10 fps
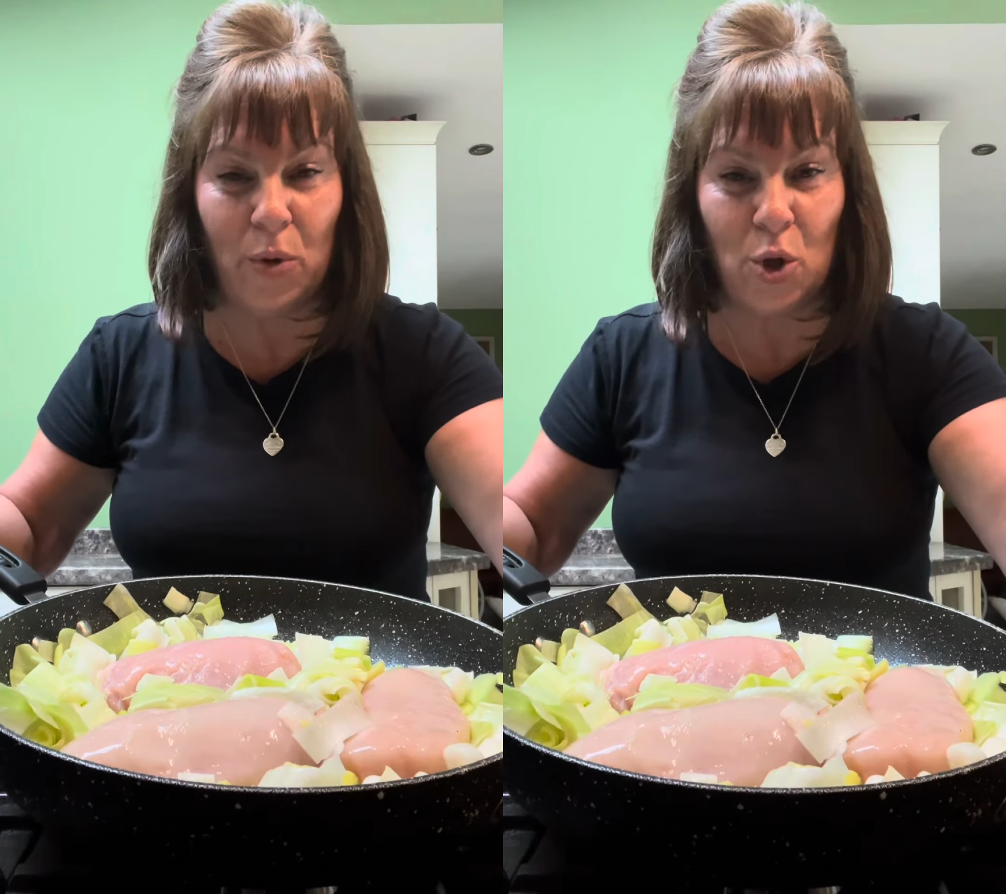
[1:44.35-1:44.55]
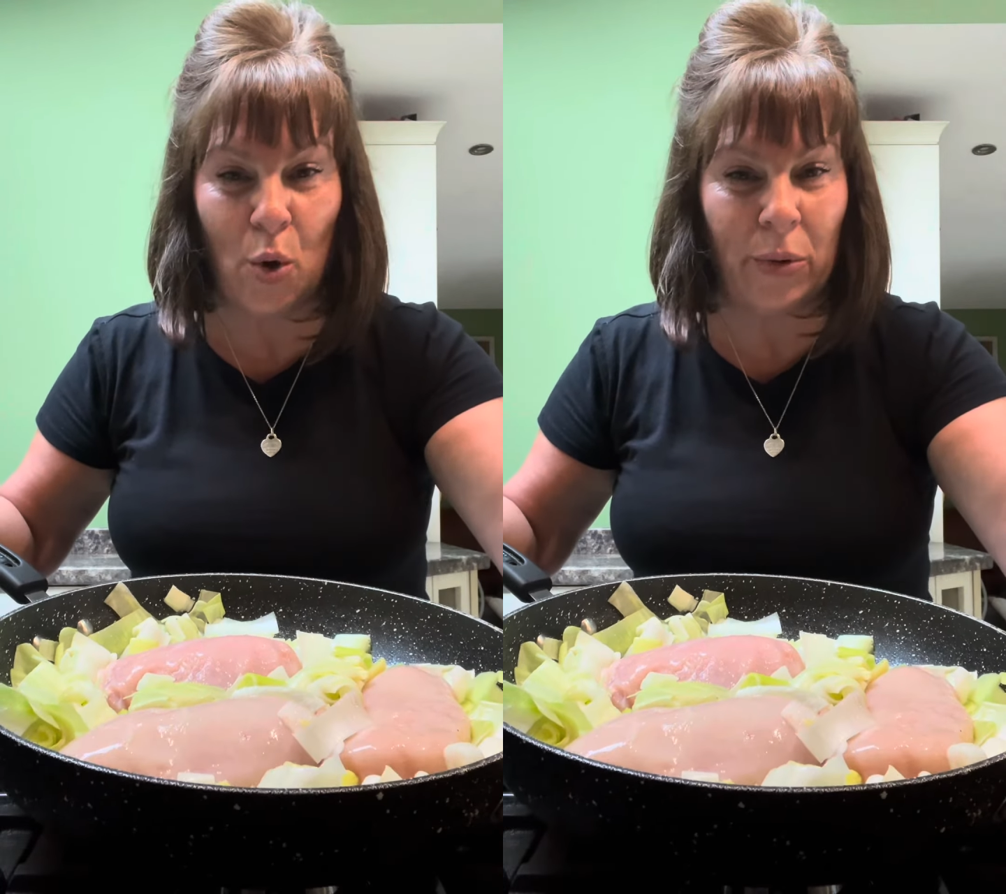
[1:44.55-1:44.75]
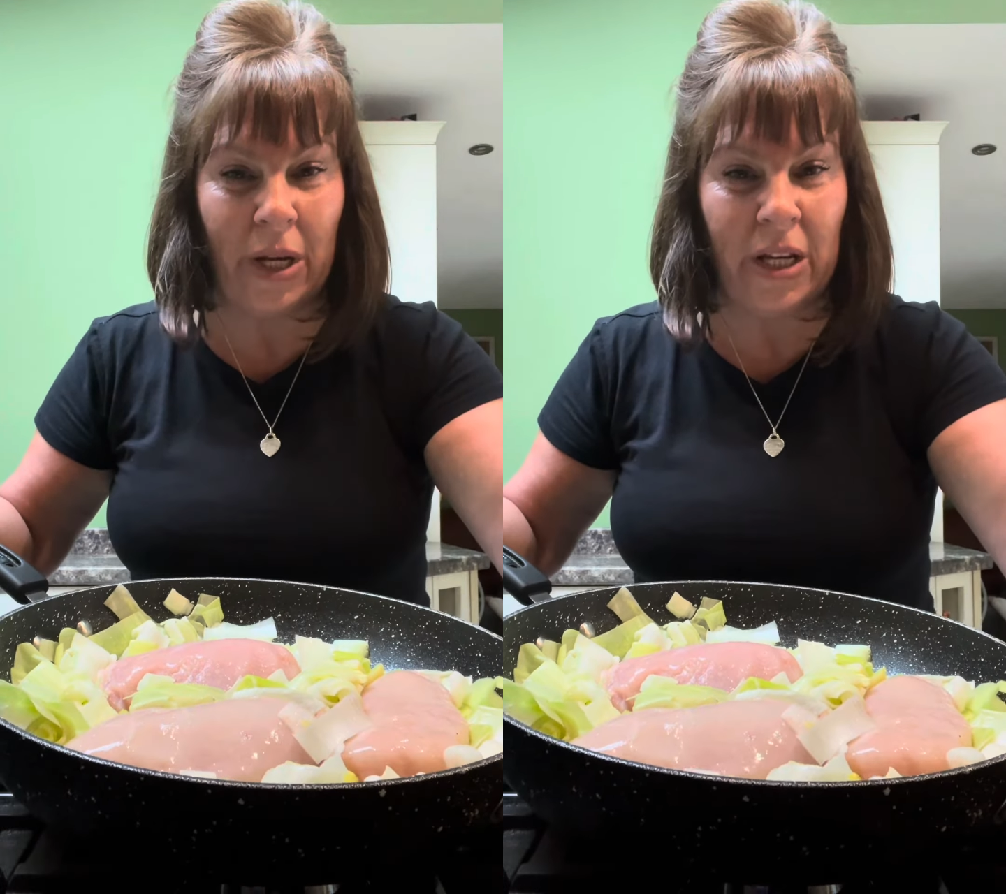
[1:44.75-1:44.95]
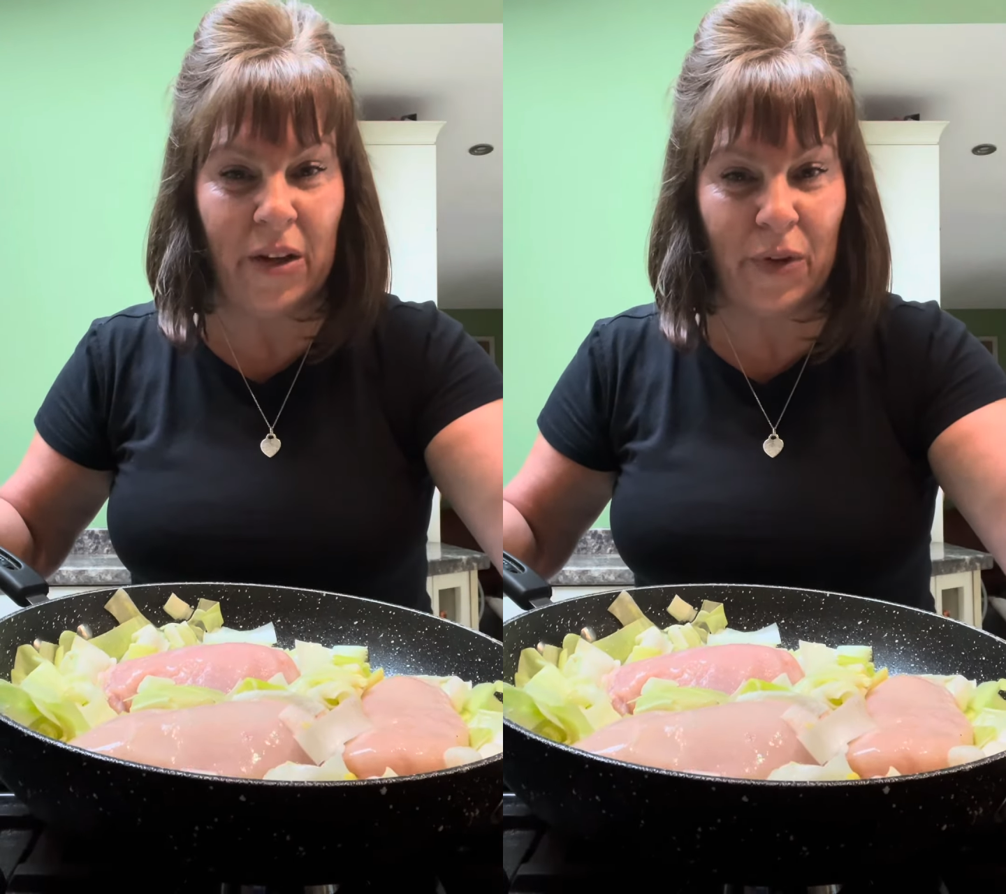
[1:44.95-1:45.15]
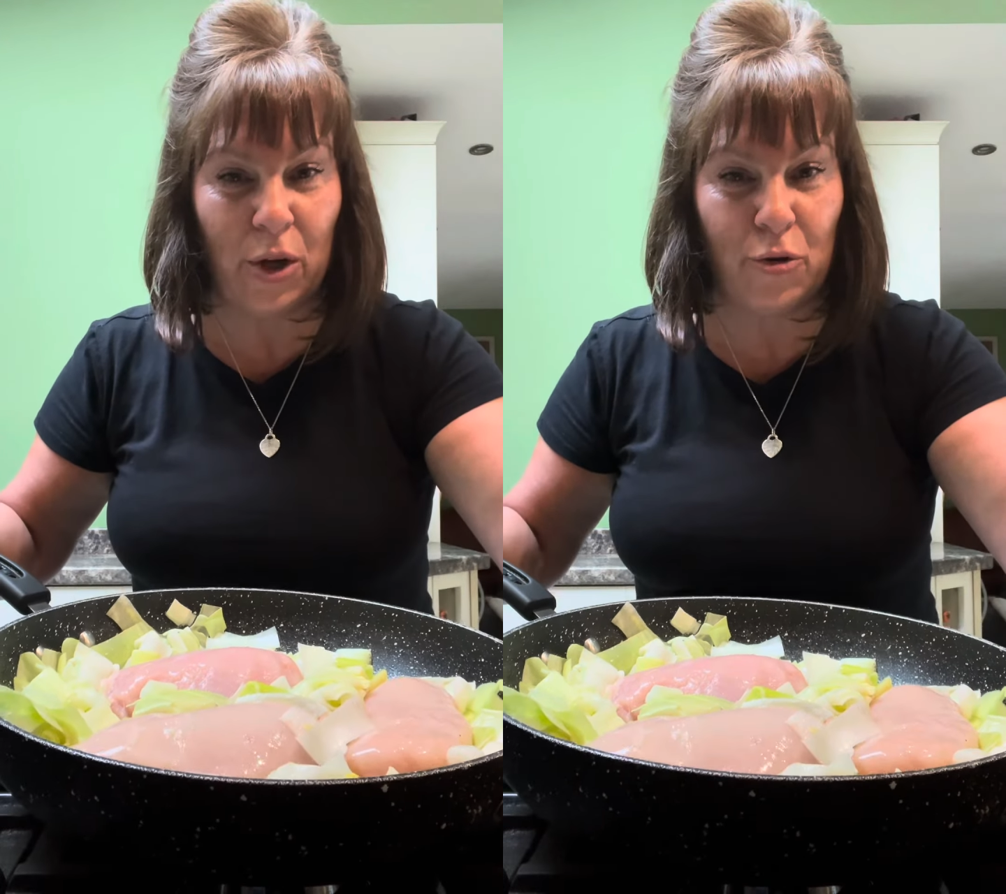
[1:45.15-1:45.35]
We don't want any
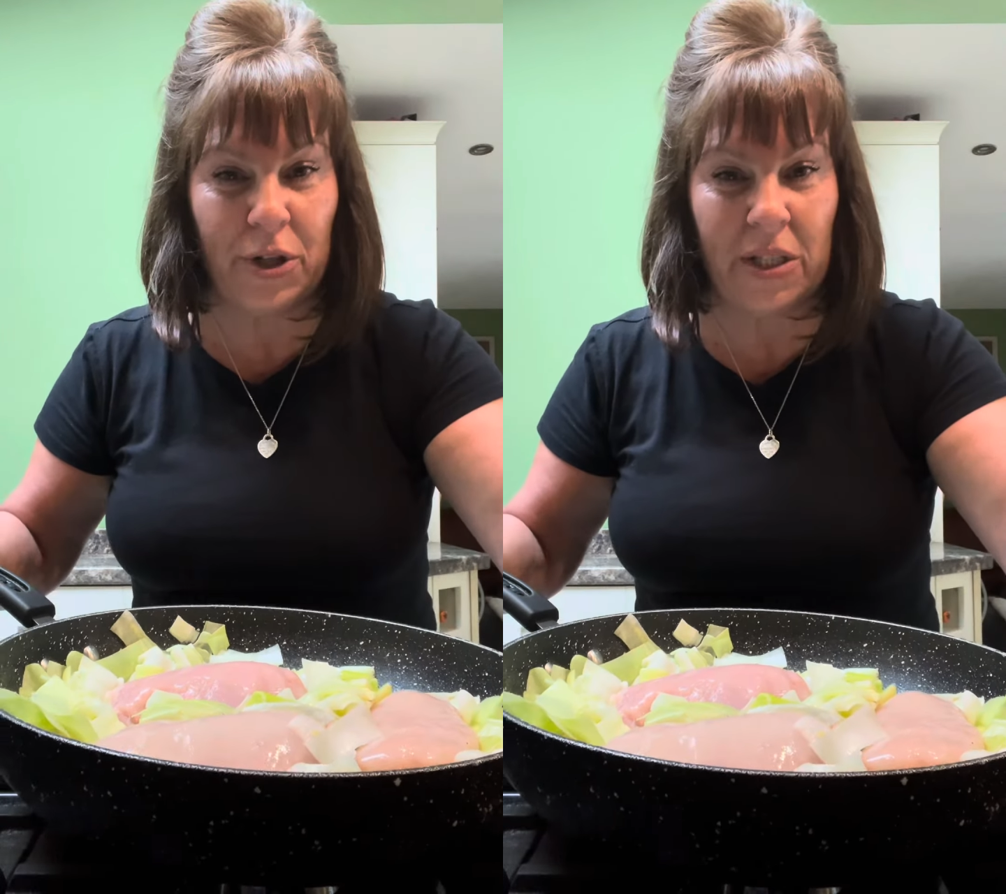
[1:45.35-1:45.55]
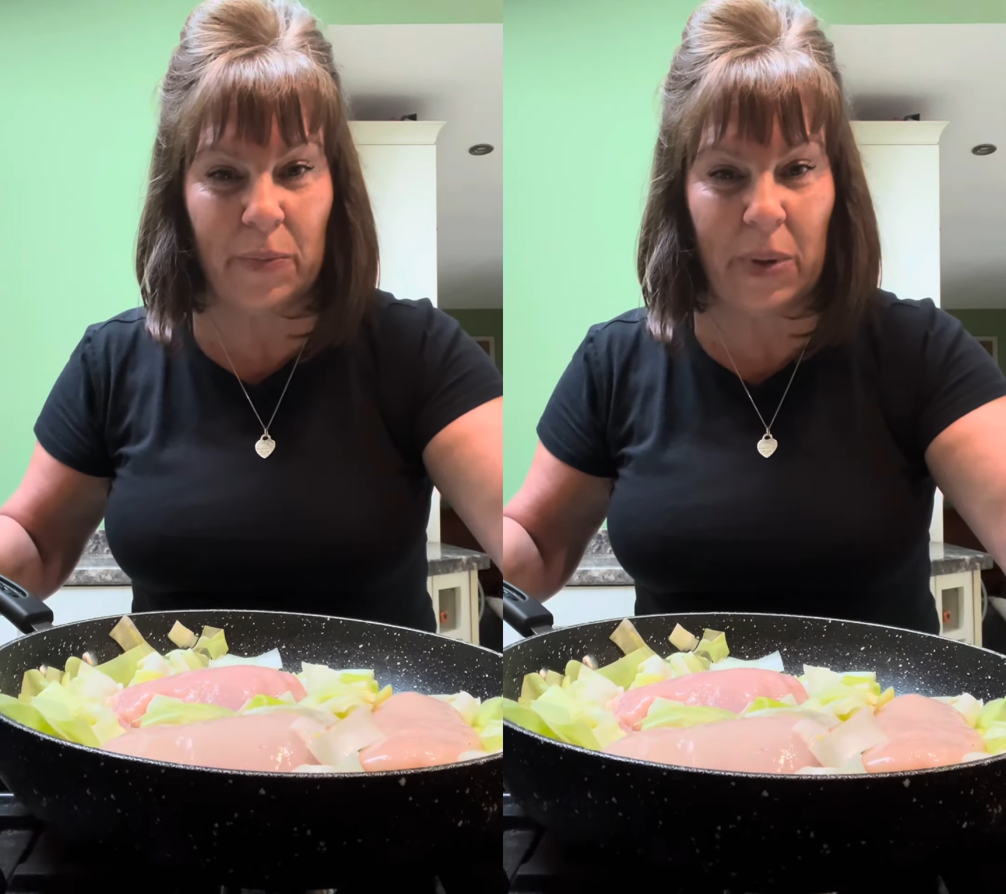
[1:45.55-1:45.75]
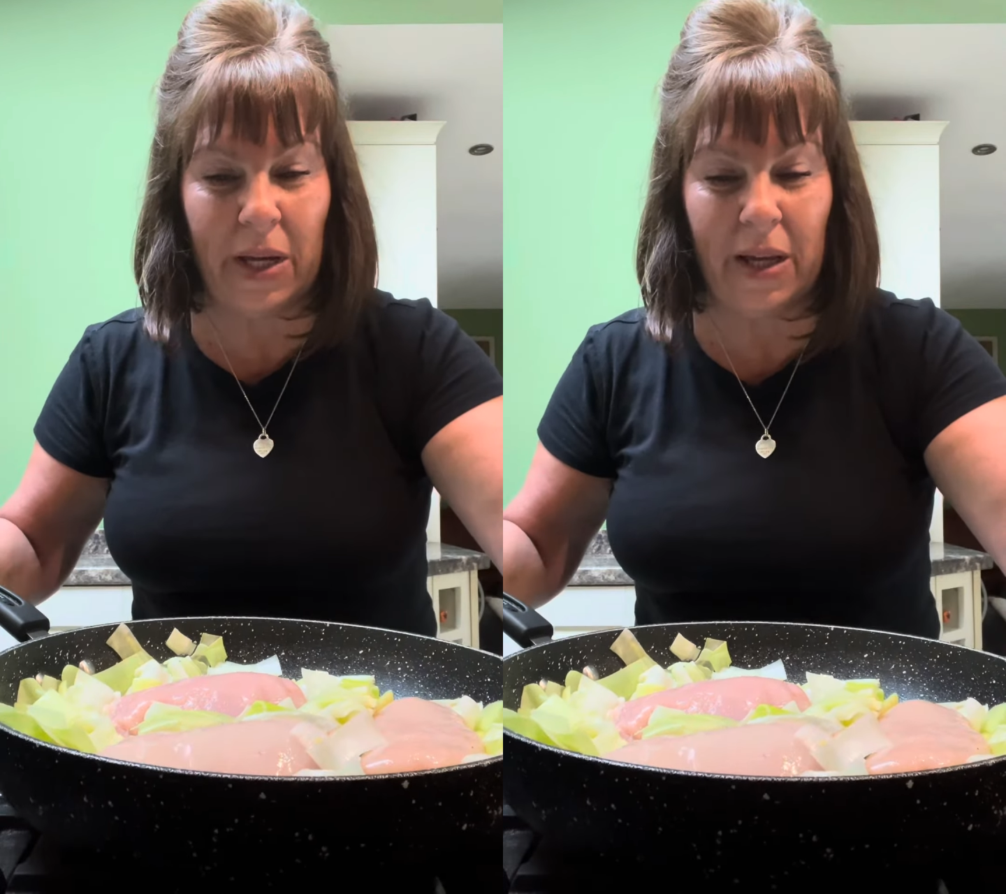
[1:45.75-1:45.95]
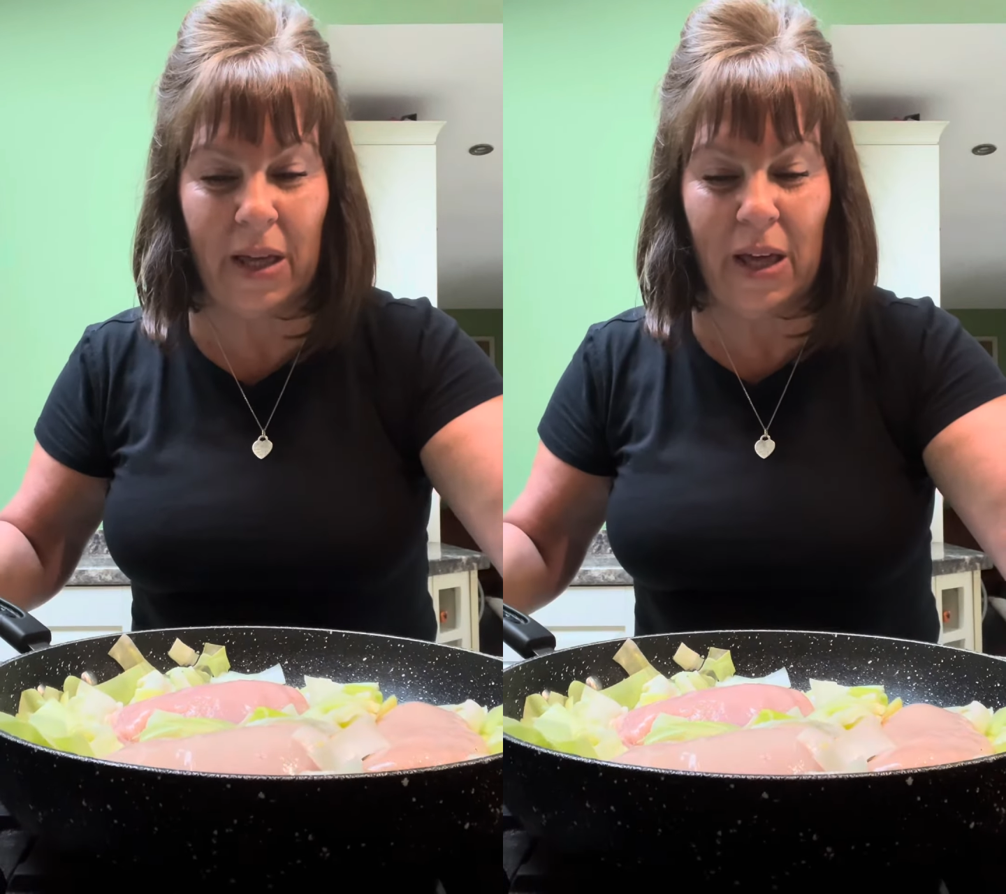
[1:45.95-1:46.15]
of it crispy.